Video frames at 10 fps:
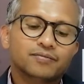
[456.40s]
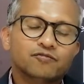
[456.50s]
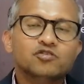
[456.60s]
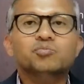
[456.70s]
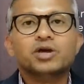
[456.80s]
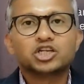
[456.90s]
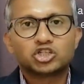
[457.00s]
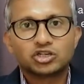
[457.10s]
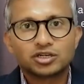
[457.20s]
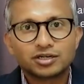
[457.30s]
we make
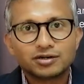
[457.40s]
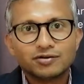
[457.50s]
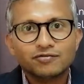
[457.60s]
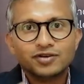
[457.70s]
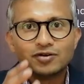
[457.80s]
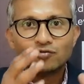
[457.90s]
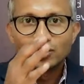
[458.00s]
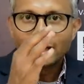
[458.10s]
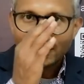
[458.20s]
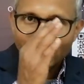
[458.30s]
sure we are
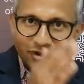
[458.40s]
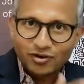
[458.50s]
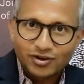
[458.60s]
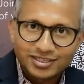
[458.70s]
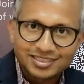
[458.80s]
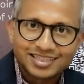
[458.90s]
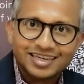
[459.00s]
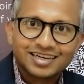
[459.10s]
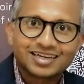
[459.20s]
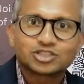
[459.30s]
working across
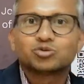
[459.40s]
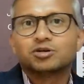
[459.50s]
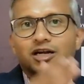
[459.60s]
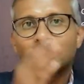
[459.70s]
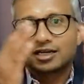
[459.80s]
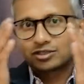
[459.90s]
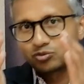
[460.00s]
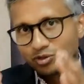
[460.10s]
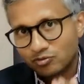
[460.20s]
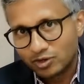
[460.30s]
customer asks,
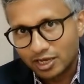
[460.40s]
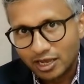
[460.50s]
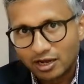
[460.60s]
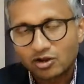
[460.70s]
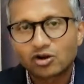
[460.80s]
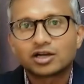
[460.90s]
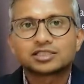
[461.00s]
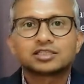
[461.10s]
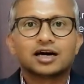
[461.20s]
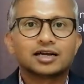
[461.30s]
we are working
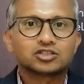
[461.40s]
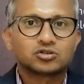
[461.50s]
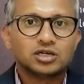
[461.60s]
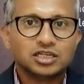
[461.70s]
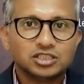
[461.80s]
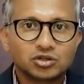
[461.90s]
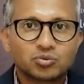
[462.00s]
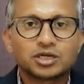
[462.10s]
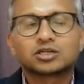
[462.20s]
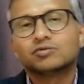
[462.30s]
across our strategic
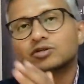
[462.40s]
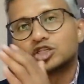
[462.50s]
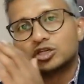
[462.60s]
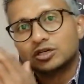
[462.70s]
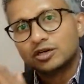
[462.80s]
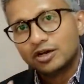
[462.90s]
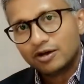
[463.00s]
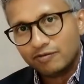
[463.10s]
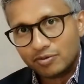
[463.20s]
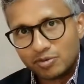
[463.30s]
vision,
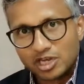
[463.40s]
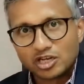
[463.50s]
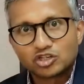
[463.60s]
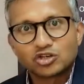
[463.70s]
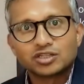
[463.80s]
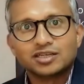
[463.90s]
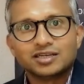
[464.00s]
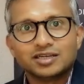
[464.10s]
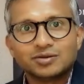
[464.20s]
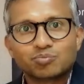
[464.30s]
we're making sure
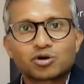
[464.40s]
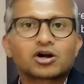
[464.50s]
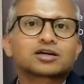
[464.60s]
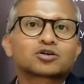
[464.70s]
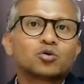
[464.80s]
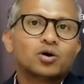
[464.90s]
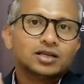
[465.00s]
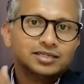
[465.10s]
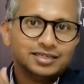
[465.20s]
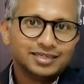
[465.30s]
the product
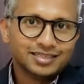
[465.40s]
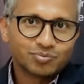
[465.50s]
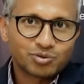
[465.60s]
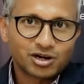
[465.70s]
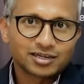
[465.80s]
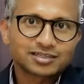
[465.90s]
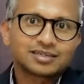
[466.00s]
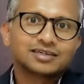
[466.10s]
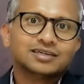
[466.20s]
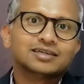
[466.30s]
quality and the product